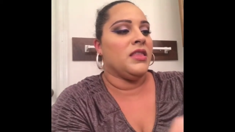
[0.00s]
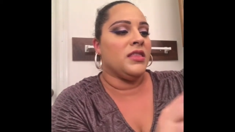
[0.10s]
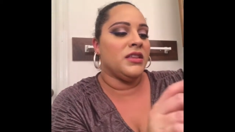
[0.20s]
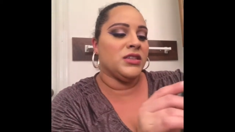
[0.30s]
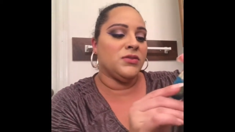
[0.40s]

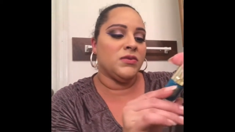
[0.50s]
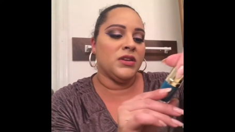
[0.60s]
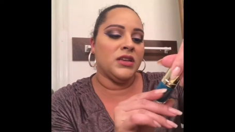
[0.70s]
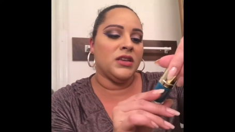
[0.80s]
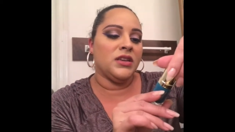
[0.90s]
This one
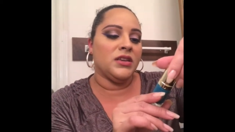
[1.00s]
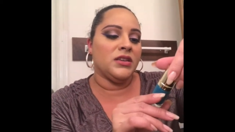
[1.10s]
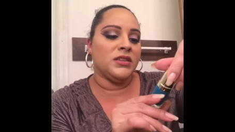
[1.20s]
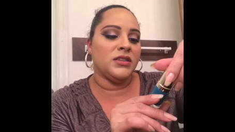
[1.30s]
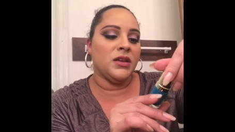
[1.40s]

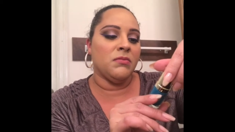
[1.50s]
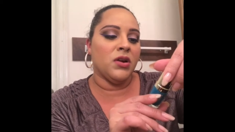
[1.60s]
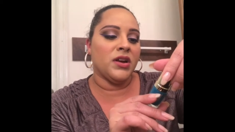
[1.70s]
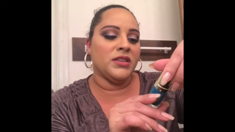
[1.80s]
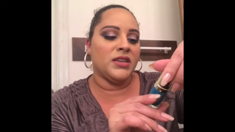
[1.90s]
is a
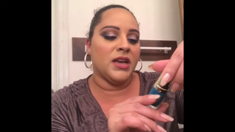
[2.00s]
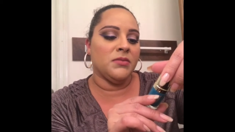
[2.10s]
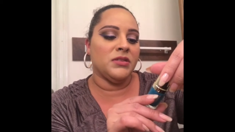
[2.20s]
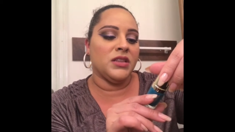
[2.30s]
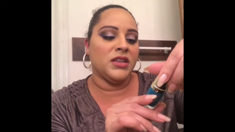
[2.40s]
Margaret
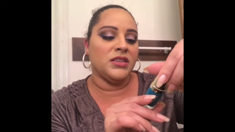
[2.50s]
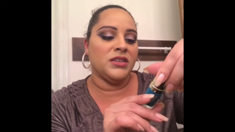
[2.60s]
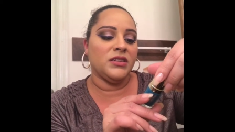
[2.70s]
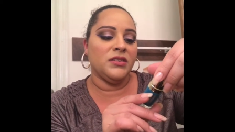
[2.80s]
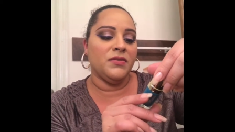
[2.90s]
Dabbs
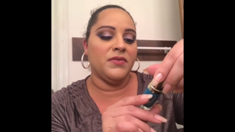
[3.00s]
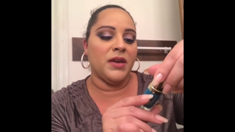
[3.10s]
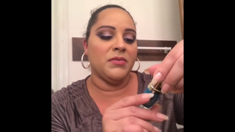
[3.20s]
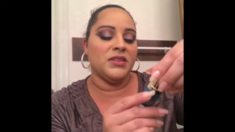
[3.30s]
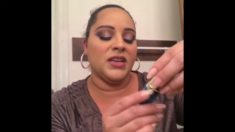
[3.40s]
London
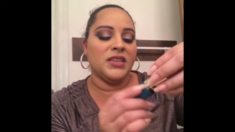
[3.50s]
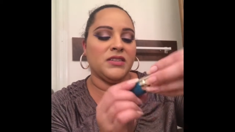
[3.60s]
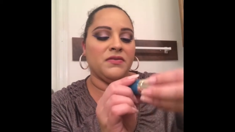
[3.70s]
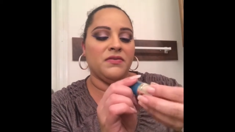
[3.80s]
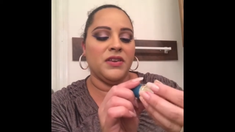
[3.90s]
Fabulous Hands
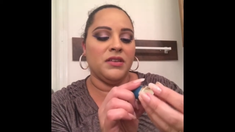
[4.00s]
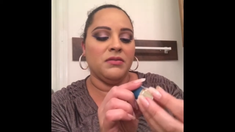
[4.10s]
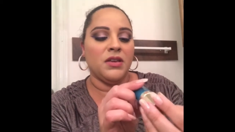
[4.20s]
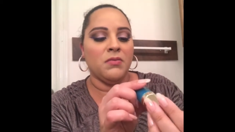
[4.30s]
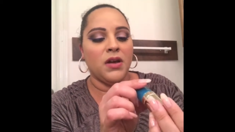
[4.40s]
and Feet
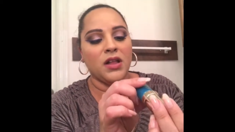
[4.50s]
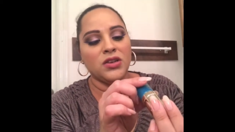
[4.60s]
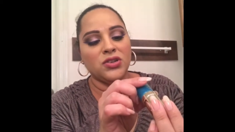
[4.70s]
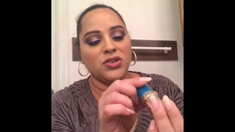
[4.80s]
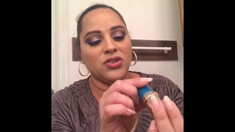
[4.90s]
Nail
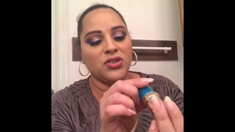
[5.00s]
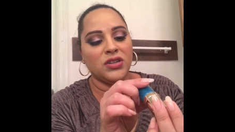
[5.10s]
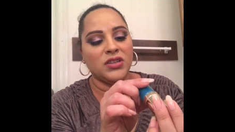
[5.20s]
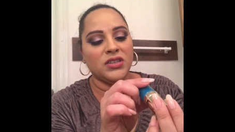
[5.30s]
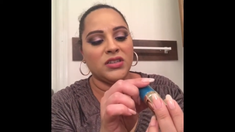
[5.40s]
Polish.
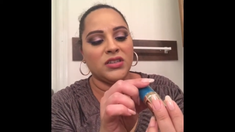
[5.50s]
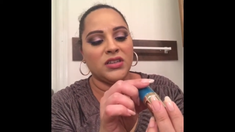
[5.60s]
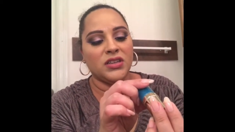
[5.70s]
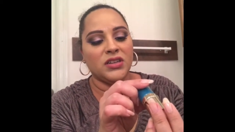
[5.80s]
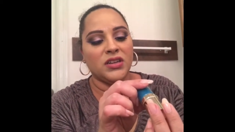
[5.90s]
And this is
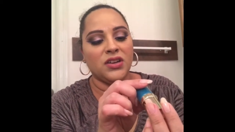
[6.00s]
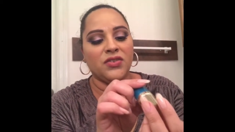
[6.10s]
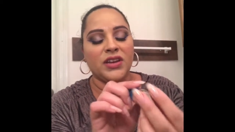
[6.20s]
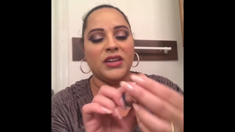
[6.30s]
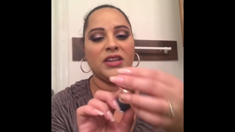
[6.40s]
in
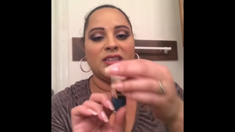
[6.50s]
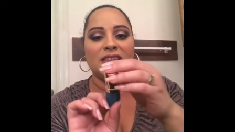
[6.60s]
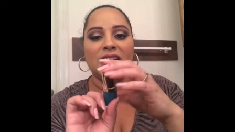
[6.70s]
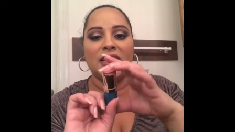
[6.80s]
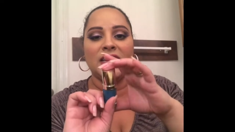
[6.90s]
Green
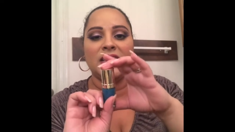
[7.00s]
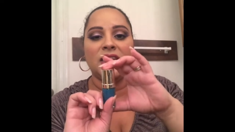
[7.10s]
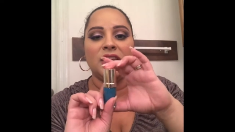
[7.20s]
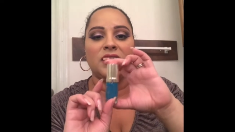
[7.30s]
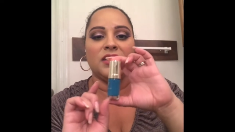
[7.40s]
Daylily.